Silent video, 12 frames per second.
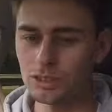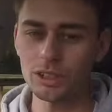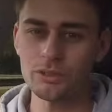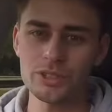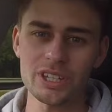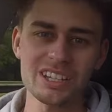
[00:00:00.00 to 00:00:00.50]
So
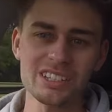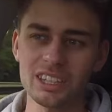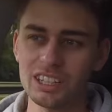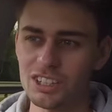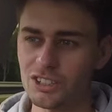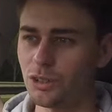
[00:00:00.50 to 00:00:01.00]
I've said
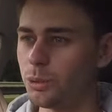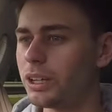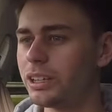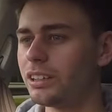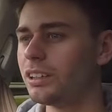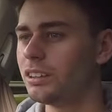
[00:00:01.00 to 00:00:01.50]
that it's
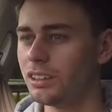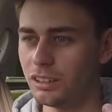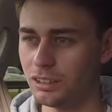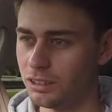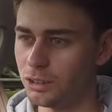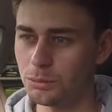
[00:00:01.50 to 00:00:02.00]
quicker
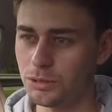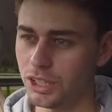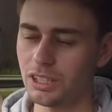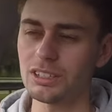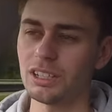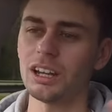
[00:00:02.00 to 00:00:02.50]
than an Up
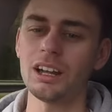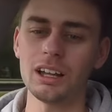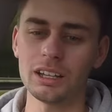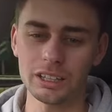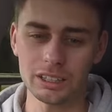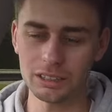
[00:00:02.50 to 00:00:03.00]

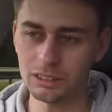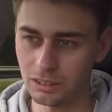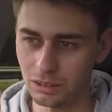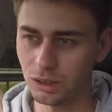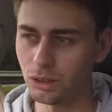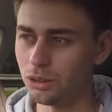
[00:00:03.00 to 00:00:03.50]
GTI
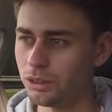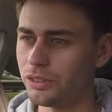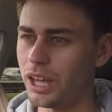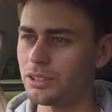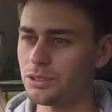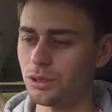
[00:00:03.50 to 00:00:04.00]
and all
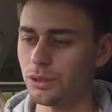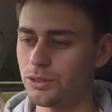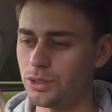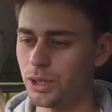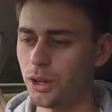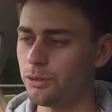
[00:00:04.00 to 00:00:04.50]
of that sort
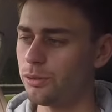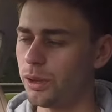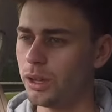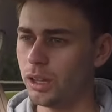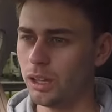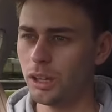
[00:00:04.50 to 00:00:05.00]
of stuff,
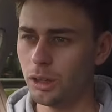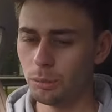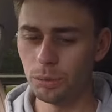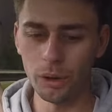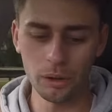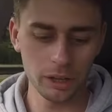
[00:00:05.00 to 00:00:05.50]

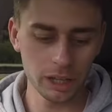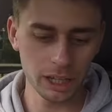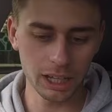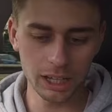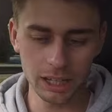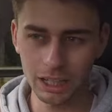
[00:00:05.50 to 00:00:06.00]
but
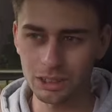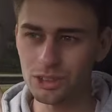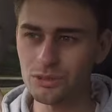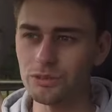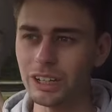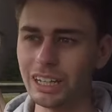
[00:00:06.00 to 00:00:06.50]
it
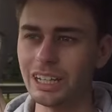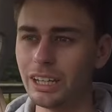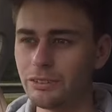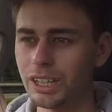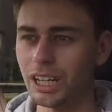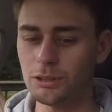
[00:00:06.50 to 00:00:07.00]
doesn't really
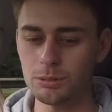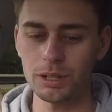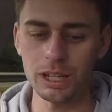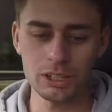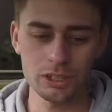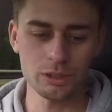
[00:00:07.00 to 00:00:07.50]
give an
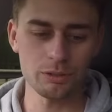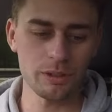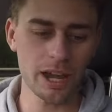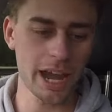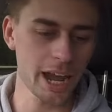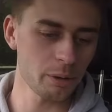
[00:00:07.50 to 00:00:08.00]
explanation of
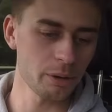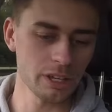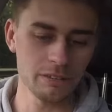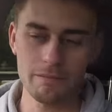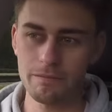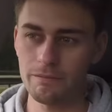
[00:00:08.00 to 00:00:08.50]
how it